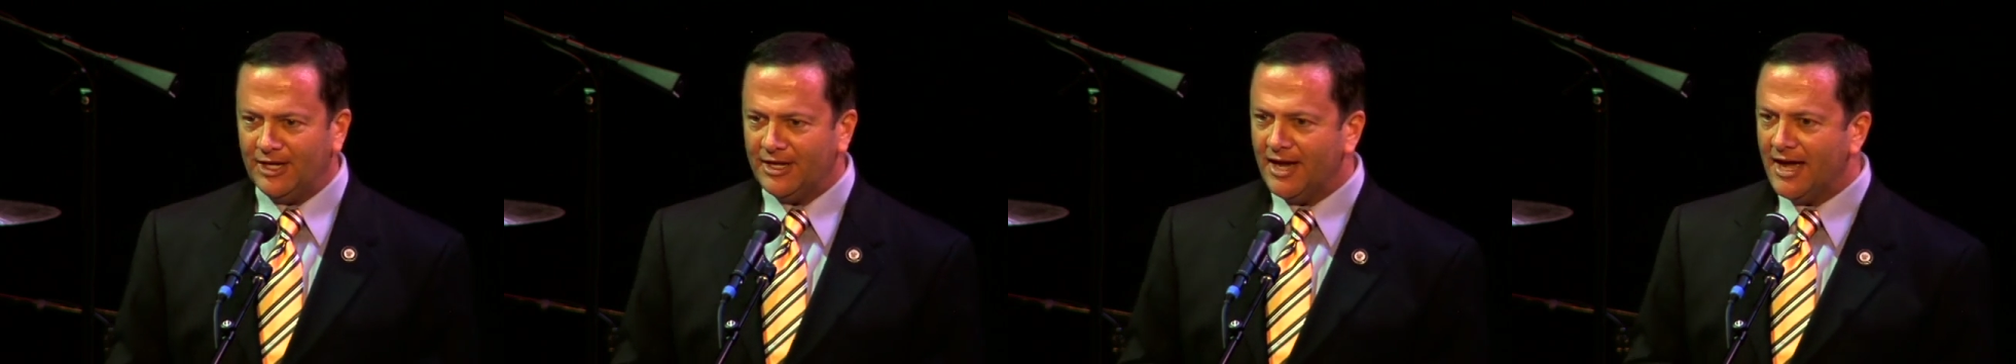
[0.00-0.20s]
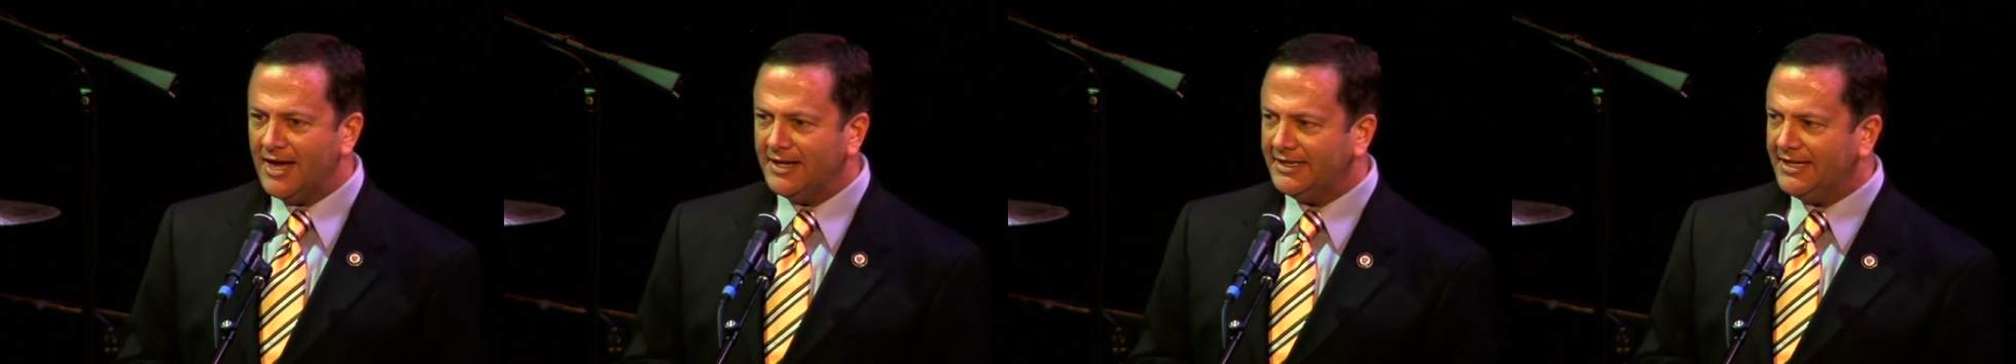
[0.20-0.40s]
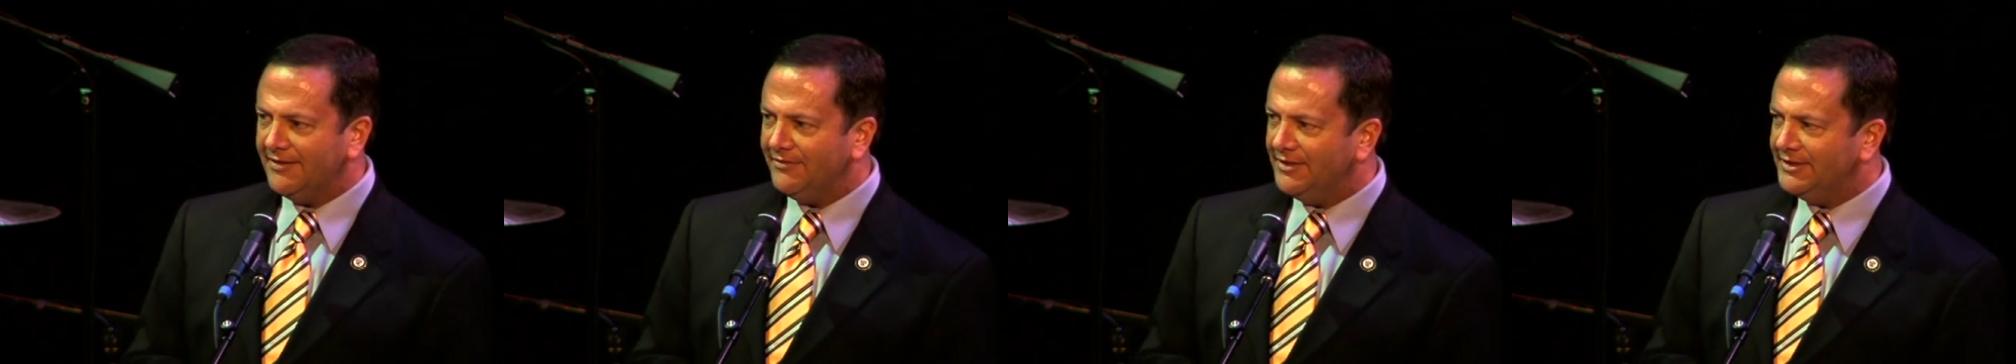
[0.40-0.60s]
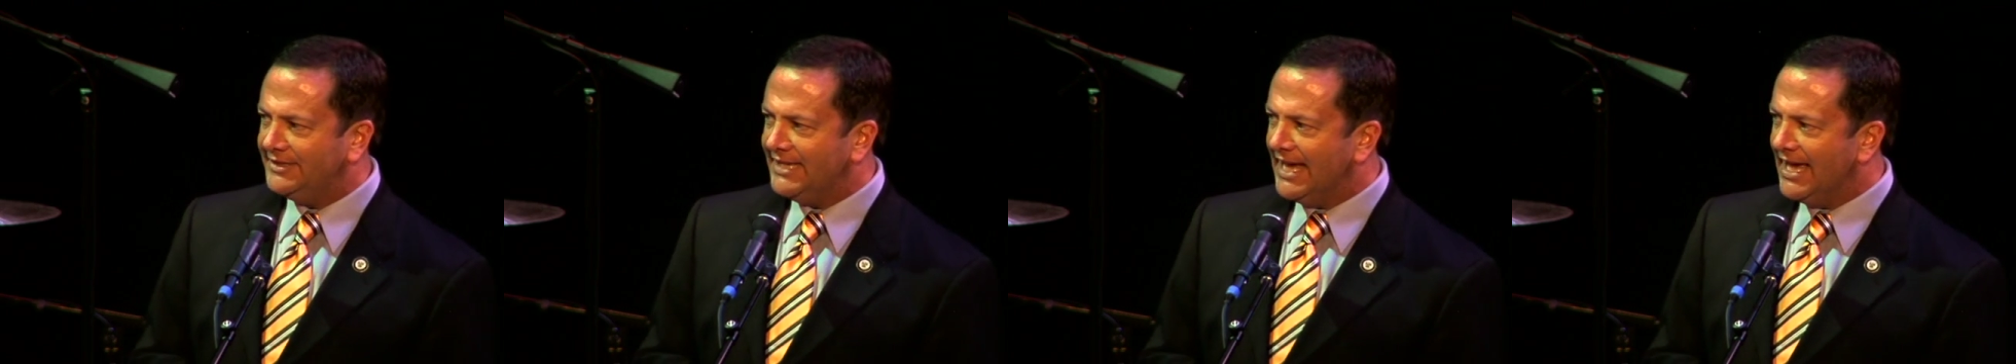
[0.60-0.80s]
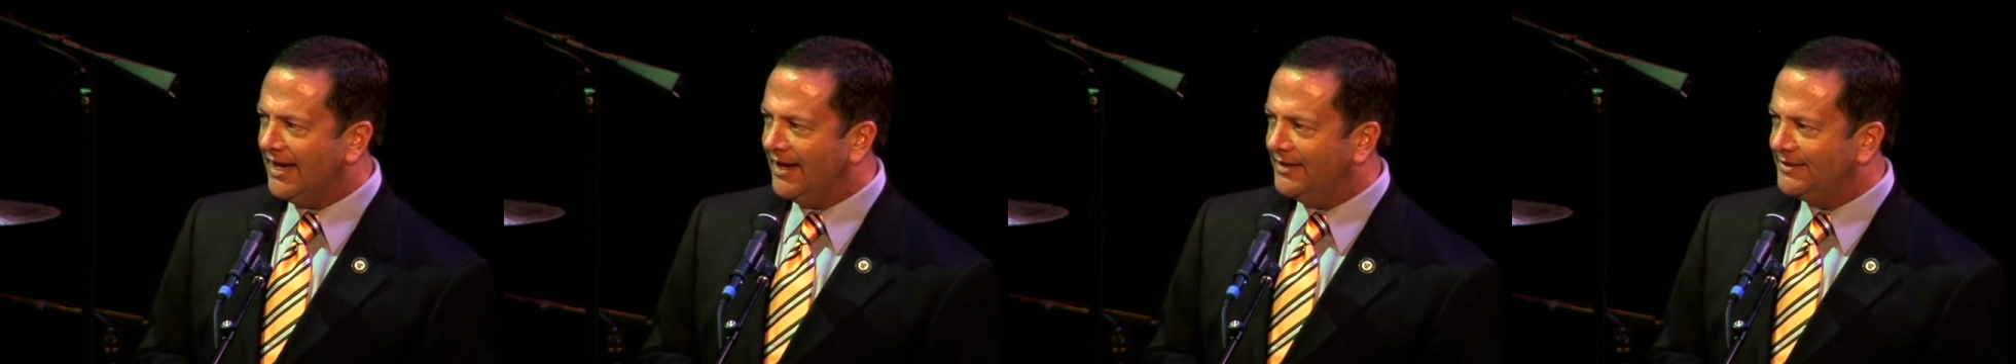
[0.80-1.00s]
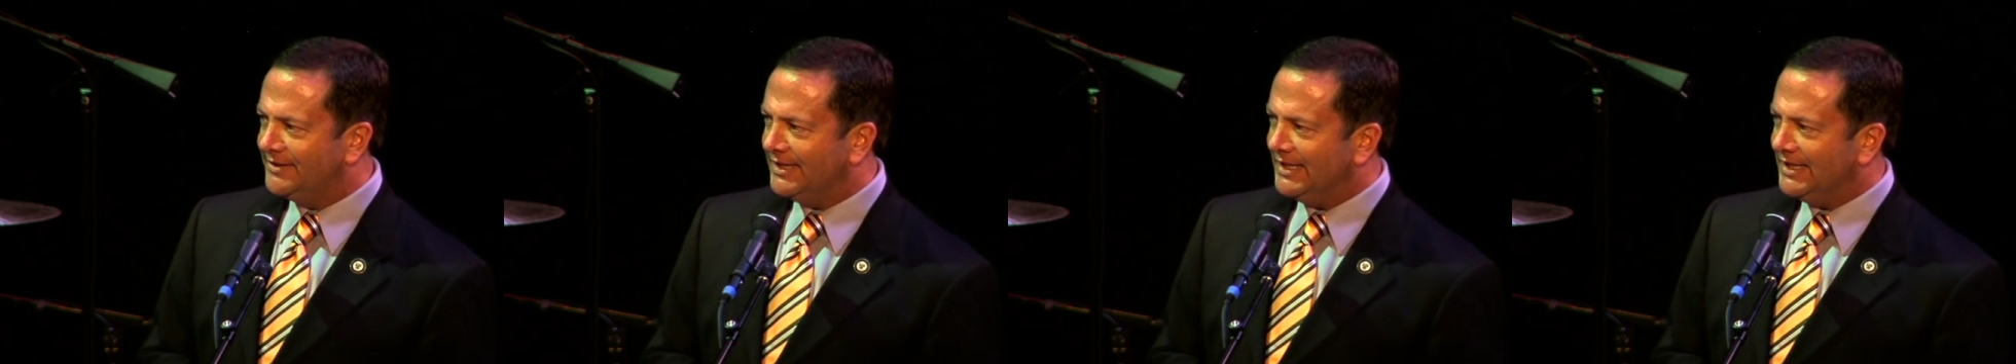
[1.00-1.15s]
God-given talents